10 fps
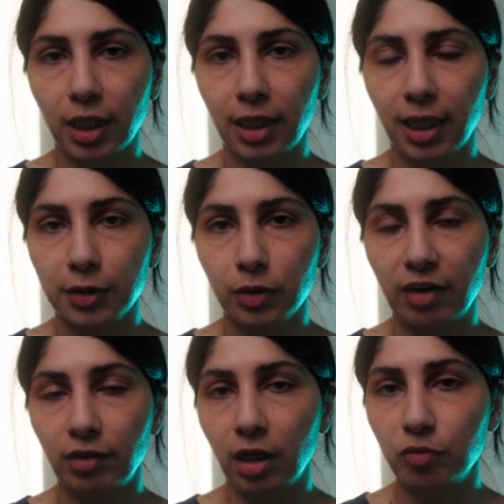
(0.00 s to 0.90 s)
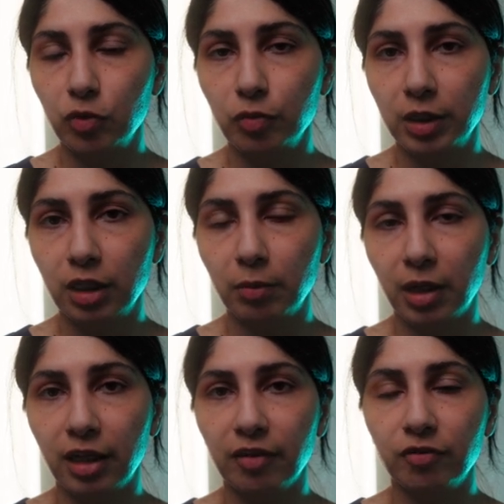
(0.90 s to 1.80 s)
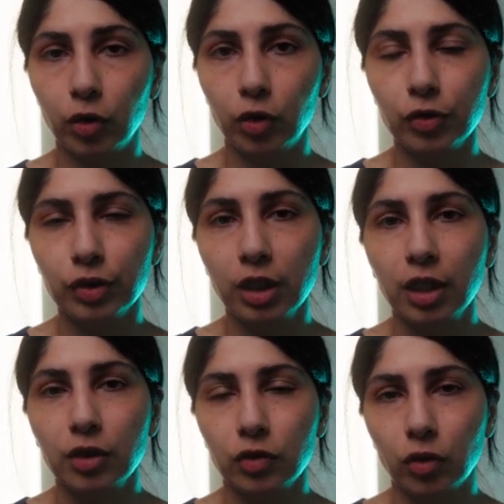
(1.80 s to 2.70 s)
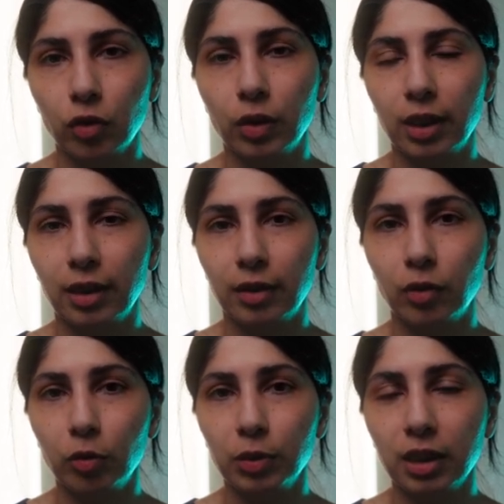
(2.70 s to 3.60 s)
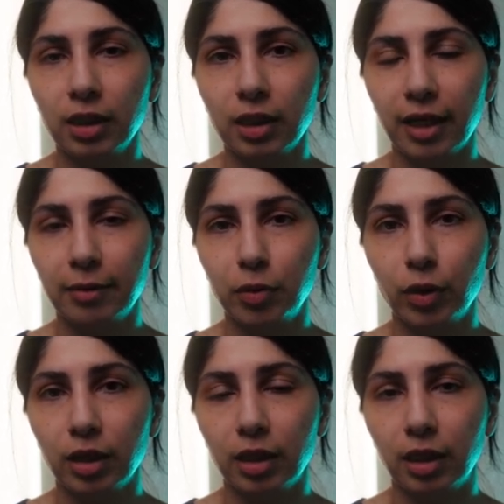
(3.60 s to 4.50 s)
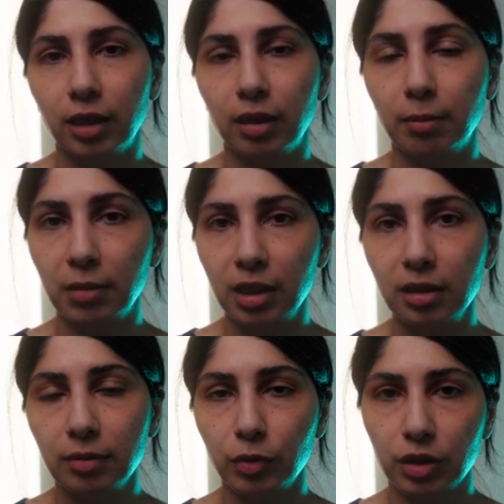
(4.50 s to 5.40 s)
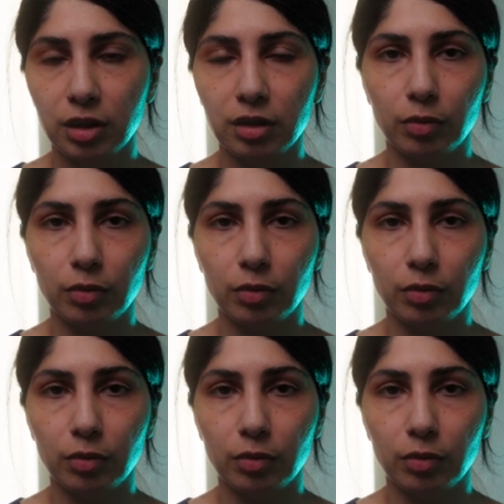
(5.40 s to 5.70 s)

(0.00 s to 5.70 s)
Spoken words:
I like to have a lot of movement in my photos. So normally I put it in mid, which is